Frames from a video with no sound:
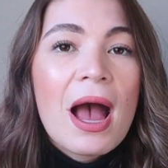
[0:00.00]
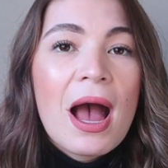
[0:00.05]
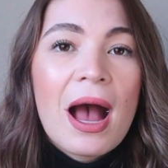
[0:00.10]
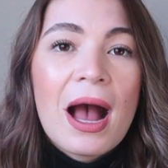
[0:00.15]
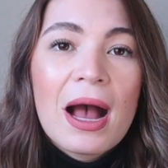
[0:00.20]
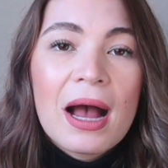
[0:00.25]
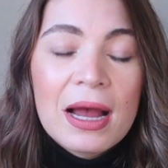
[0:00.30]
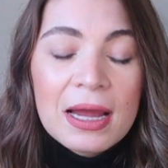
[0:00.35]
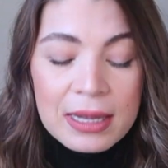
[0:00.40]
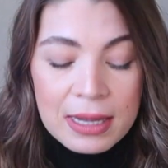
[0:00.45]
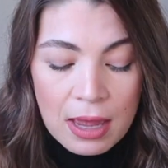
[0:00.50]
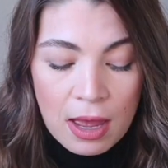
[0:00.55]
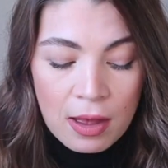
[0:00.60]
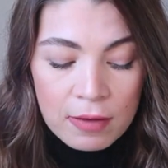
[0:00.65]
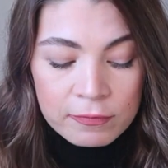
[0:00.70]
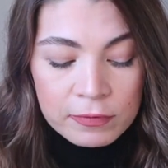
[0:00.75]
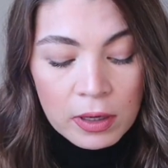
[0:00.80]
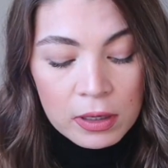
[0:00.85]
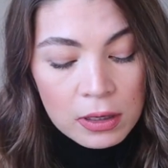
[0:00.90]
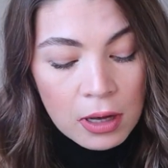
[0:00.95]
I have
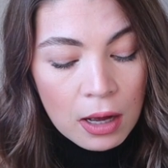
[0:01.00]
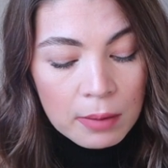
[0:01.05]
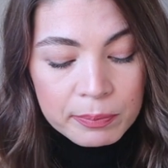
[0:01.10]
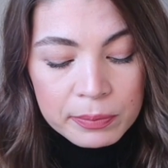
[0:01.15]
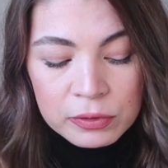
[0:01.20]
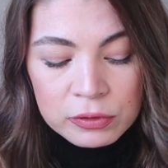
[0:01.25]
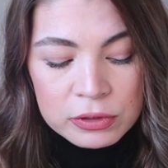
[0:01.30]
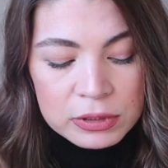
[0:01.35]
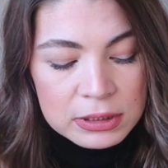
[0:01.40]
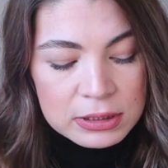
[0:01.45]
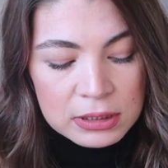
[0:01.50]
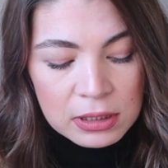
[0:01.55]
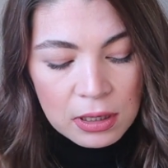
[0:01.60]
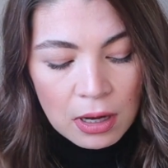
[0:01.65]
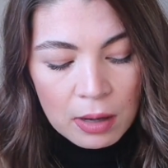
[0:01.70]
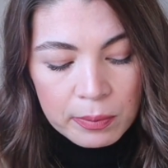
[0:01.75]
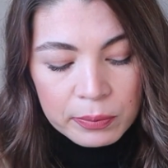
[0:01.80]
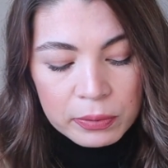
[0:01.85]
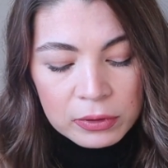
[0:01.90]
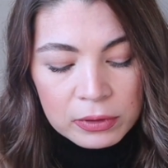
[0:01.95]
just a
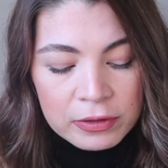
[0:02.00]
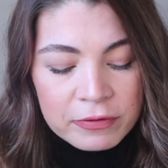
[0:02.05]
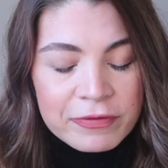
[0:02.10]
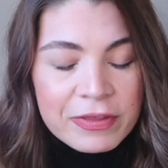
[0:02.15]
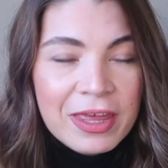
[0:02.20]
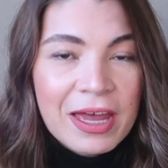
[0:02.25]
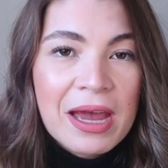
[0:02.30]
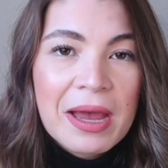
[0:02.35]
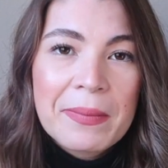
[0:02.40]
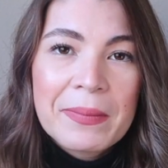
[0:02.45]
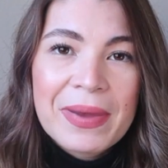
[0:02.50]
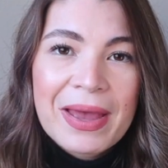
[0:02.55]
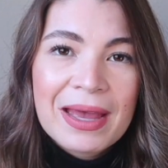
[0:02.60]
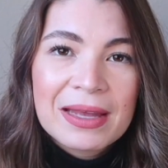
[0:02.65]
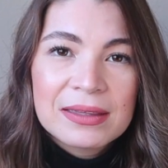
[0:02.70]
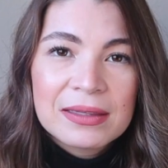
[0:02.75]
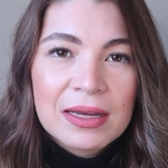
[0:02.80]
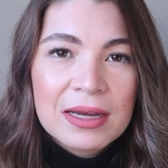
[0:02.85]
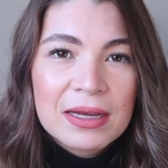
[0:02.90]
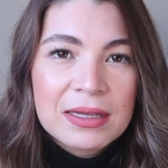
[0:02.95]
couple of them,
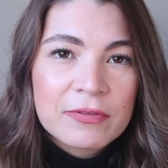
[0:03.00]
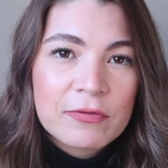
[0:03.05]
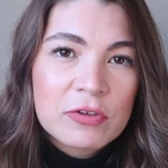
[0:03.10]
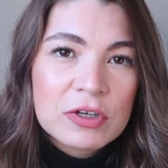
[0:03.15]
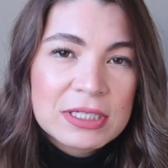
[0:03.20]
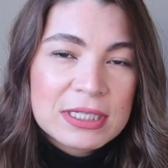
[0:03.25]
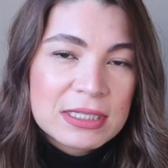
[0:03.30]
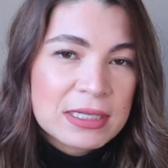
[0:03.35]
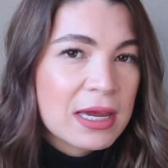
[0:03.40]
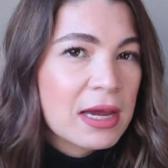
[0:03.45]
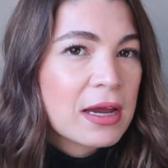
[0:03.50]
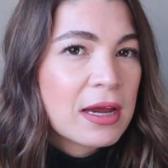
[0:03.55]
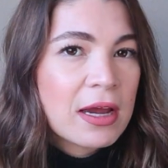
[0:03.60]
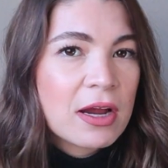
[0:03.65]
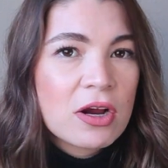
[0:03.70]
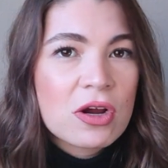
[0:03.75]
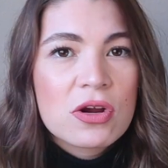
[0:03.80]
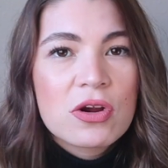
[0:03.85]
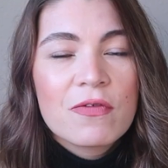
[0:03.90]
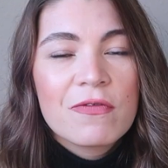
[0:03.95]
and then for
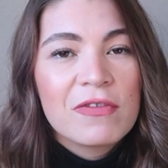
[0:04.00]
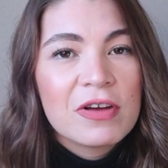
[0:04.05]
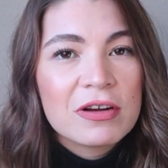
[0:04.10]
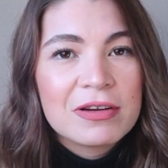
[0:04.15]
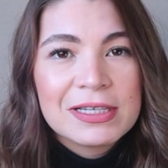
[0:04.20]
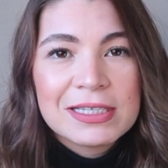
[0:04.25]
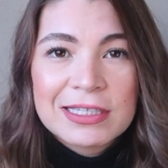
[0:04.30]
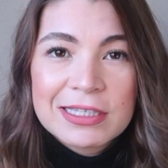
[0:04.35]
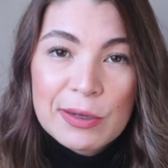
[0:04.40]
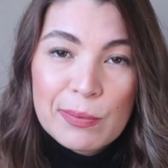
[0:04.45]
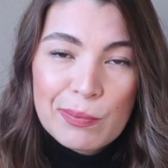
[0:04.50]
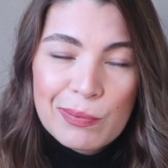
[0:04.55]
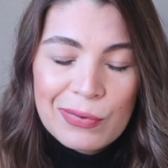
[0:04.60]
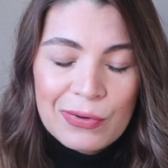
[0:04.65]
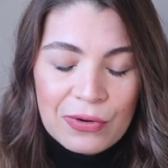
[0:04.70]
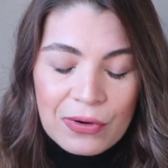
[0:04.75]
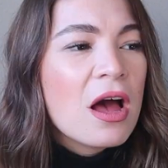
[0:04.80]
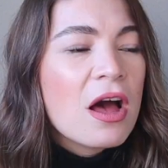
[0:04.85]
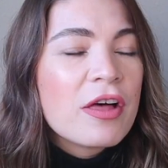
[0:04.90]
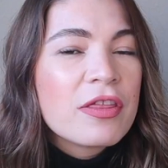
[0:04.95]
skincare, very
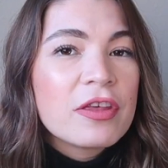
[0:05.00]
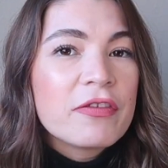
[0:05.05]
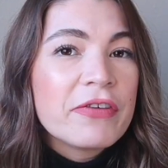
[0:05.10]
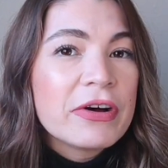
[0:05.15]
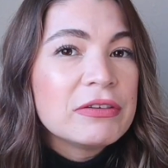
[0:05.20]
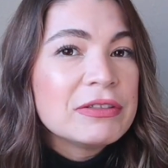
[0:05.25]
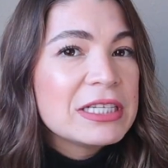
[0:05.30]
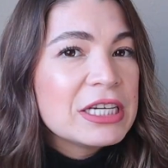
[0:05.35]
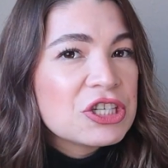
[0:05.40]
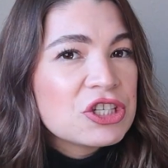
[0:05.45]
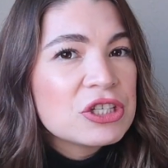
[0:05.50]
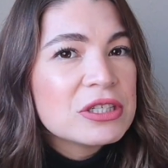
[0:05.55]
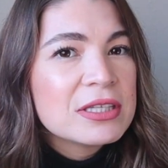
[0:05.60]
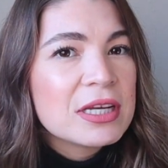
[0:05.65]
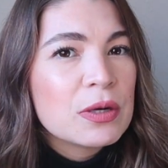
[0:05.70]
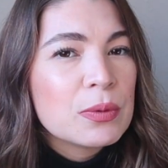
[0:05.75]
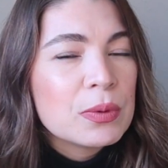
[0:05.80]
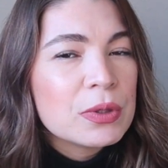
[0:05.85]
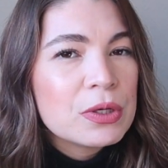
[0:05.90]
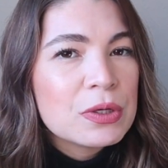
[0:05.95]
simple. The foundations that
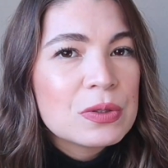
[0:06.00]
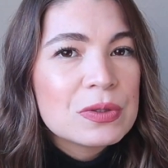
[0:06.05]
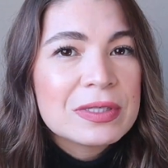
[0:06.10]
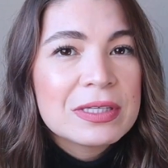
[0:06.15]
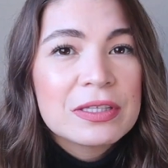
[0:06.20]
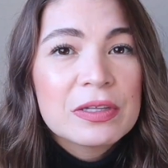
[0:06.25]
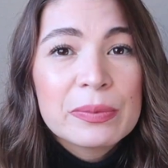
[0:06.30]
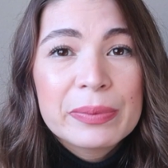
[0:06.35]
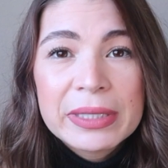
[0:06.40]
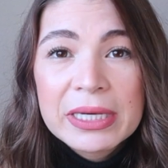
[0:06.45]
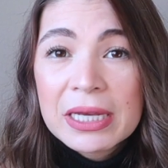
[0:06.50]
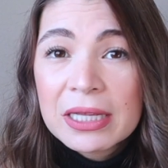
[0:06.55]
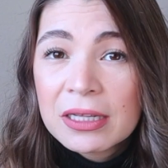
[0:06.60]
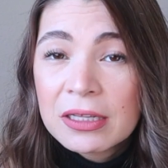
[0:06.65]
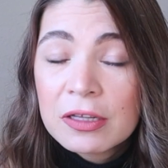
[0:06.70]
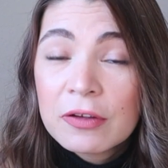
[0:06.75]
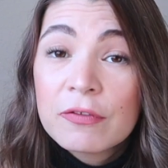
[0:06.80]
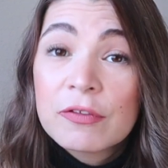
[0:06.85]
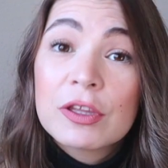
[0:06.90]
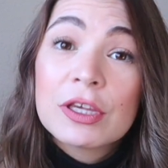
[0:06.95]
I will use in the
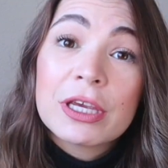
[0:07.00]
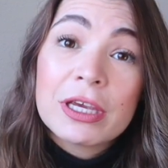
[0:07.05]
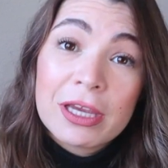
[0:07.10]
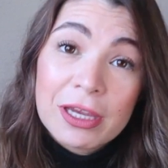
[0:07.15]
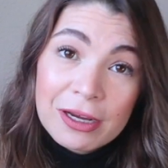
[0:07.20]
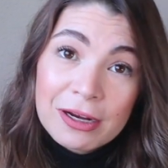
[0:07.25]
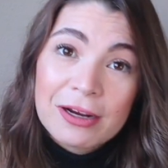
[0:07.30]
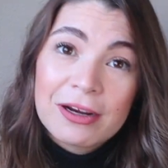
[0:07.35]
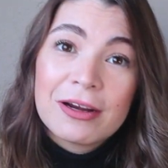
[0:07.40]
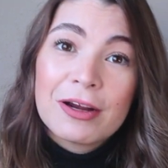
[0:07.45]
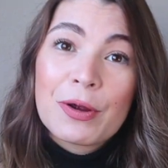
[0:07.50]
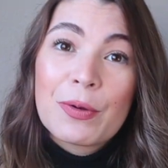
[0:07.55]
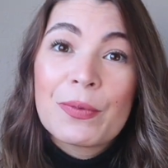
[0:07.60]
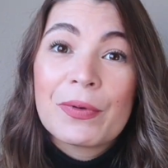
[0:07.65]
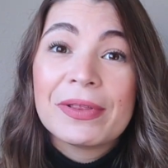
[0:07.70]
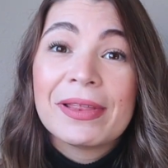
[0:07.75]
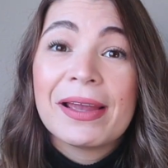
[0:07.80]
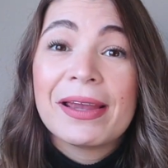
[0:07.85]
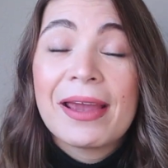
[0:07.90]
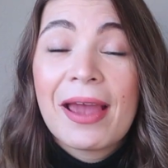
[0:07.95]
beginning of the year
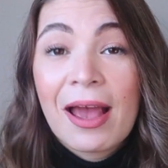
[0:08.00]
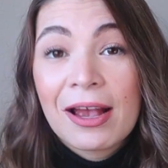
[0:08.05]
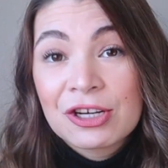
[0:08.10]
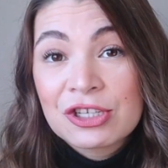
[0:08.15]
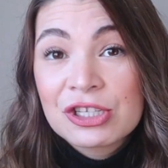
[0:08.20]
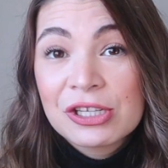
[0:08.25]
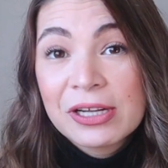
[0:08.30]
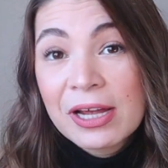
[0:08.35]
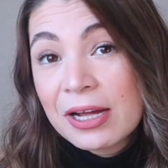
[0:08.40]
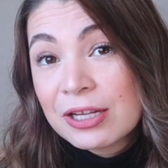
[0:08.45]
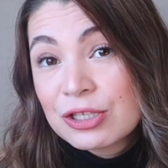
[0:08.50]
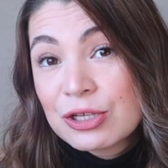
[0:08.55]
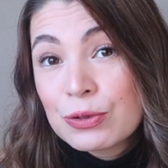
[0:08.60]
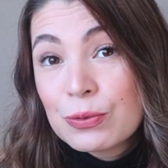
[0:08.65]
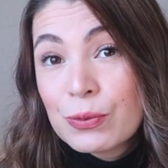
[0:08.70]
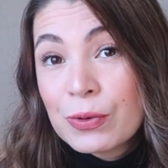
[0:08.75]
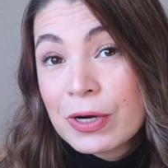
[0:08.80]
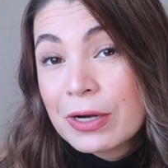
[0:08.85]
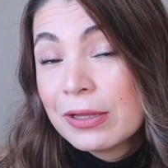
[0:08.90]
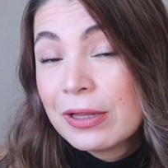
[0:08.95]
when I actually had to
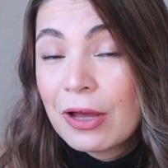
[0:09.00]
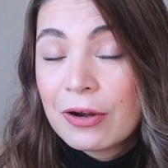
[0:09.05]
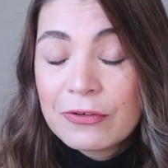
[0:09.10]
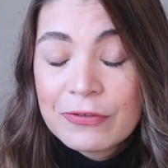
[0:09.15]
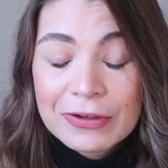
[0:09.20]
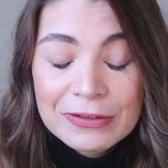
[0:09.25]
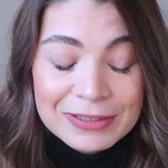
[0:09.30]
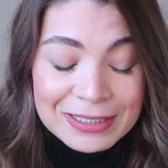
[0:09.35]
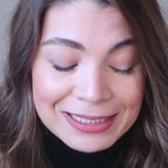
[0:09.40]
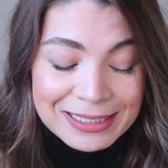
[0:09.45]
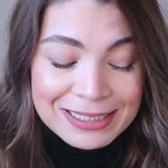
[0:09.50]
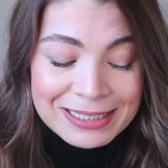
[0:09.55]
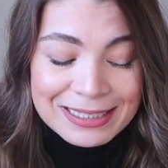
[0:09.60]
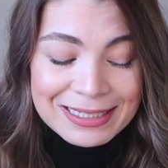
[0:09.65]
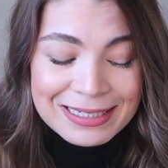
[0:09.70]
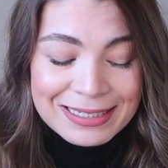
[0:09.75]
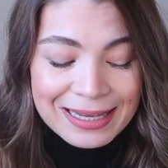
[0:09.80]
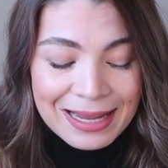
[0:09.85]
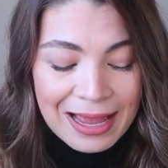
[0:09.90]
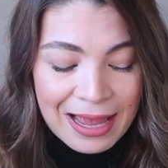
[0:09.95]
wear a lot of
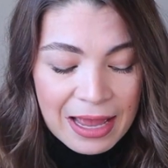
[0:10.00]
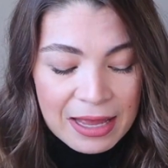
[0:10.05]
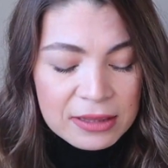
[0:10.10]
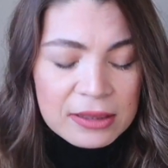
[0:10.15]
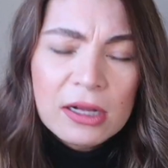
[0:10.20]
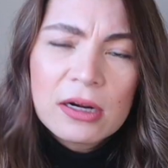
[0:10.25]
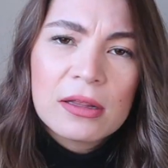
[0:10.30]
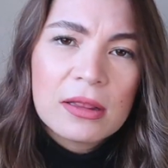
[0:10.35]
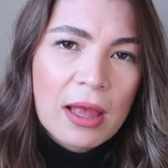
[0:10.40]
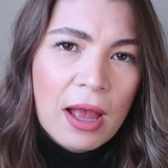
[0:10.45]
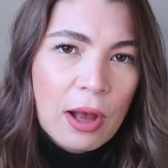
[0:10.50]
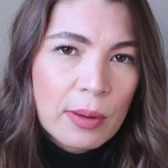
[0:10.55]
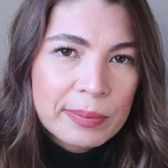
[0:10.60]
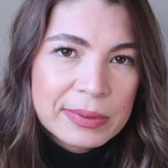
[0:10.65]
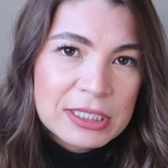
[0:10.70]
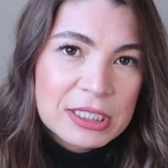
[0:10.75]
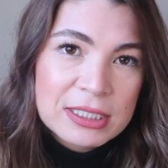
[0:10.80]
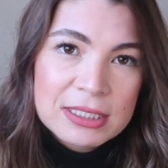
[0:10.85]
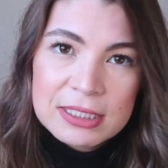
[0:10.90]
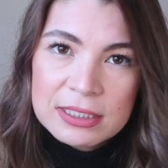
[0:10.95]
foundation, not a lot,
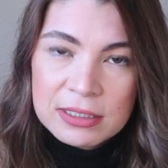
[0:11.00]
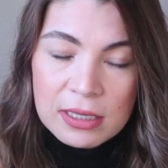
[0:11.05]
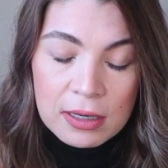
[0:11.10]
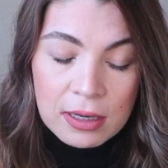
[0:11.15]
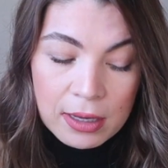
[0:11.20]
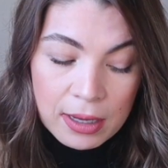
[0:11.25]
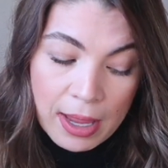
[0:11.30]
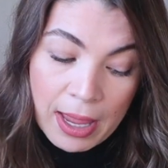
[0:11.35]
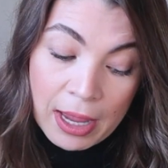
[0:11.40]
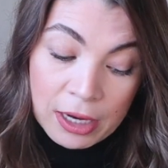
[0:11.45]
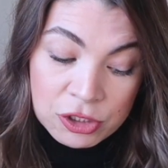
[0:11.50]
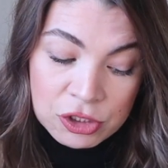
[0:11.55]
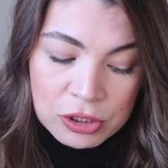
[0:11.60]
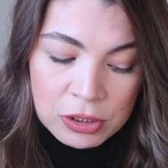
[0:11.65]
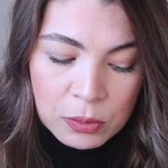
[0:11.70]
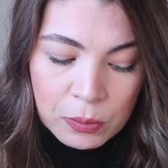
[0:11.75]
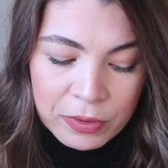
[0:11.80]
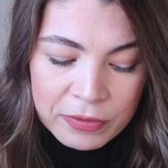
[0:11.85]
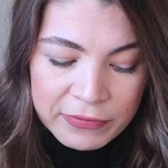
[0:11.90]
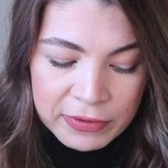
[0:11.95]
but just actually
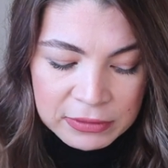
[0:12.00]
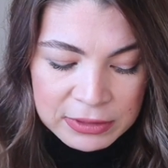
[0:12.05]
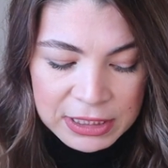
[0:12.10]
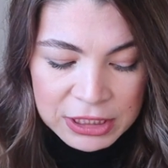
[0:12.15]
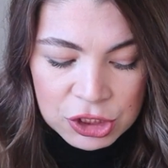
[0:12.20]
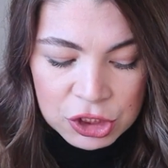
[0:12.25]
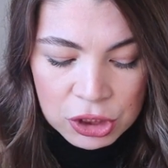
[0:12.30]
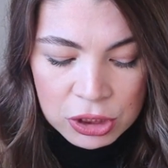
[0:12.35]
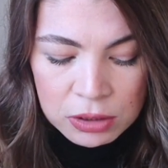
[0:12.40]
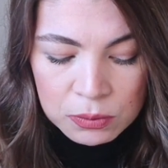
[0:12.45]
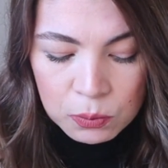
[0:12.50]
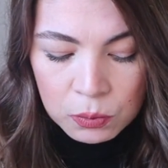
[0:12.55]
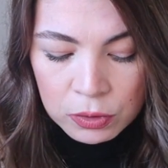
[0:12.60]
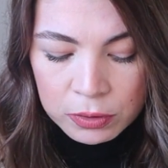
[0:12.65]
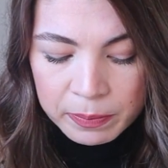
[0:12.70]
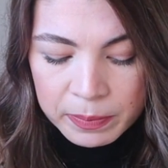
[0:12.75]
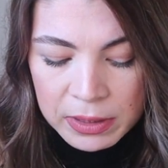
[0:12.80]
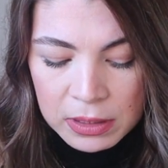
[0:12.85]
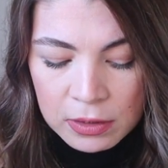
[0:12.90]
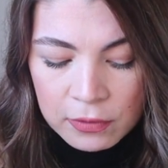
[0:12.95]
wear foundation,
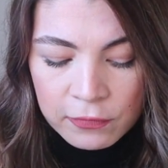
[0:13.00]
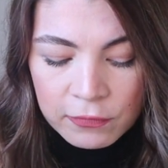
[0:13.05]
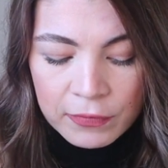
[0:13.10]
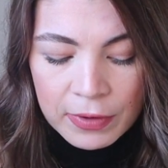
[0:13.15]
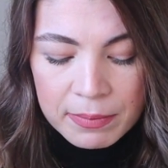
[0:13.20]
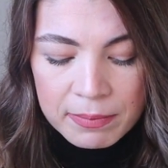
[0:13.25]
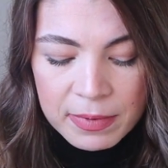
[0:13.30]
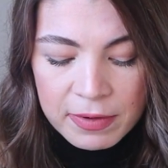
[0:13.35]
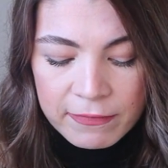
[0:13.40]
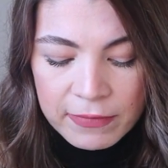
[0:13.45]
would be the Fit Me